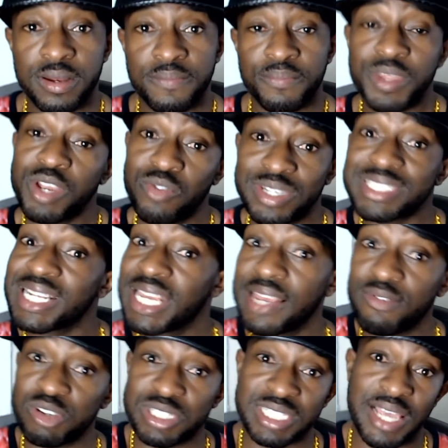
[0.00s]
And Resident Evil
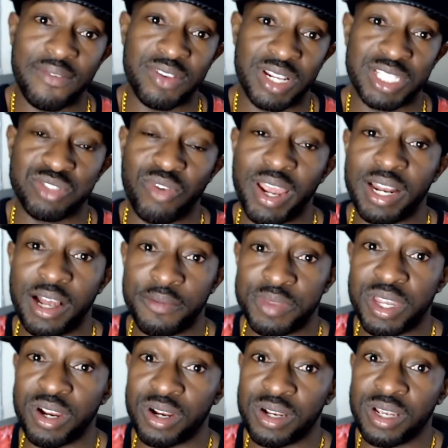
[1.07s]
7 is right up
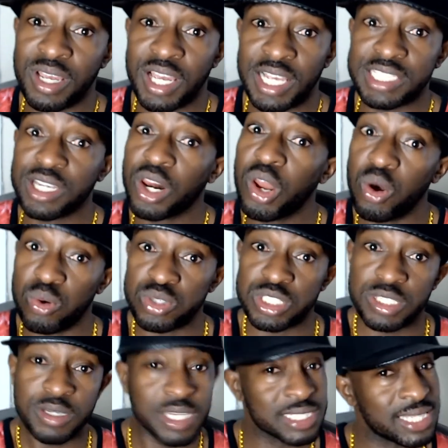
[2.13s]
there. It's close.
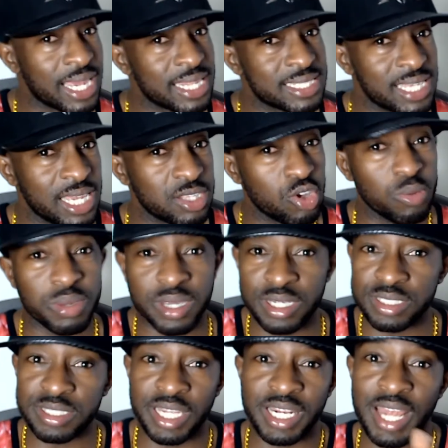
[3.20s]
It's not a 10 though, because
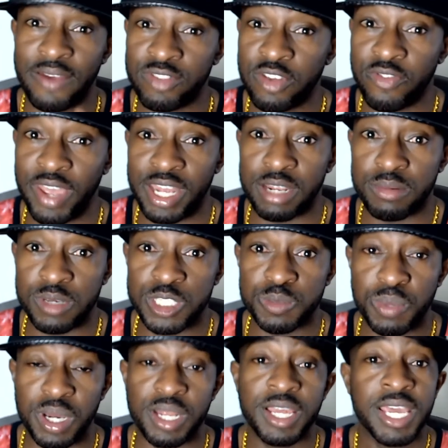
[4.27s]
they didn't have enough enemies.
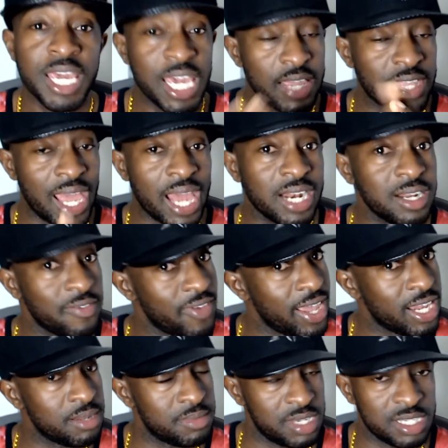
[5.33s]
But if they had enough
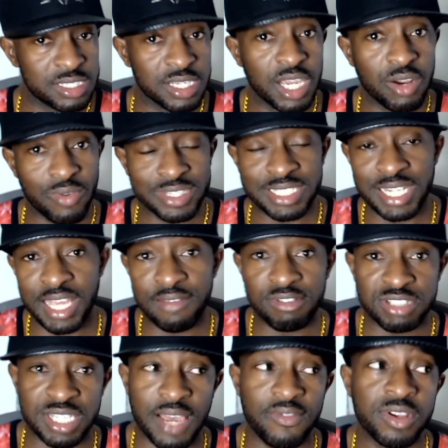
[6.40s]
enemies in Resident Evil
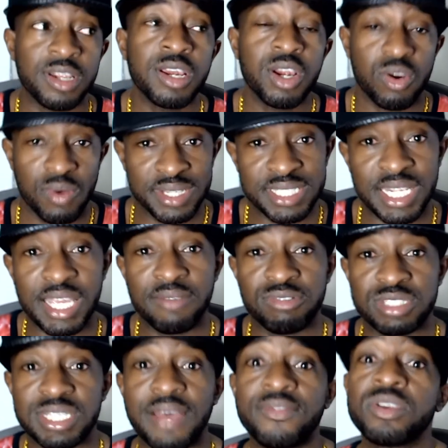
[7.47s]
7, Resident Evil
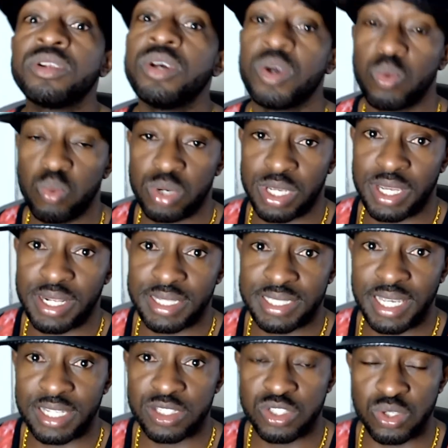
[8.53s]
7 would get a
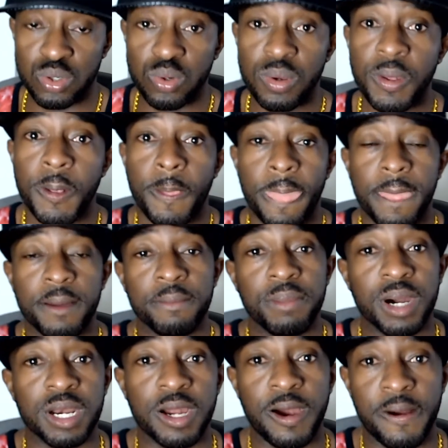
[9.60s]
10 too.
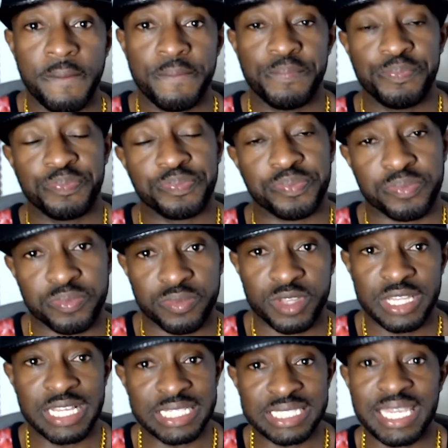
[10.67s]
But
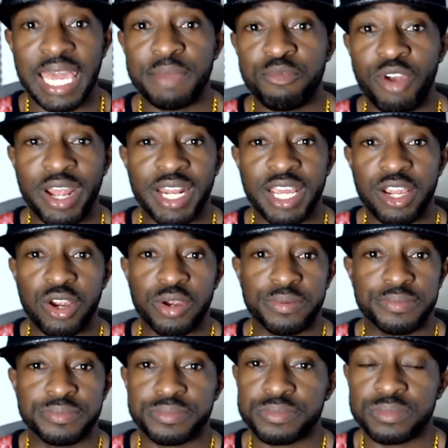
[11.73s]
this game right here
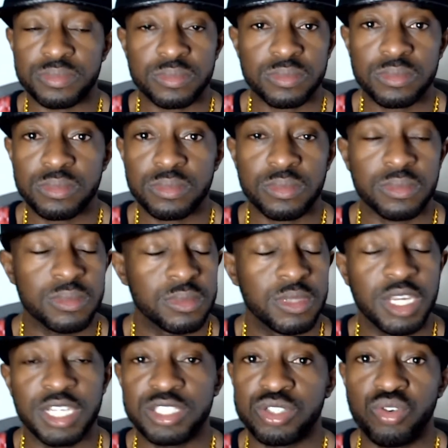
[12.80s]

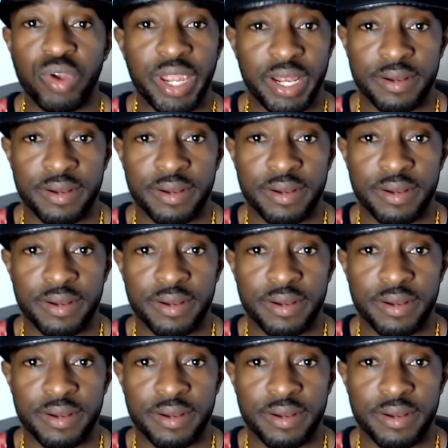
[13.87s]
is great.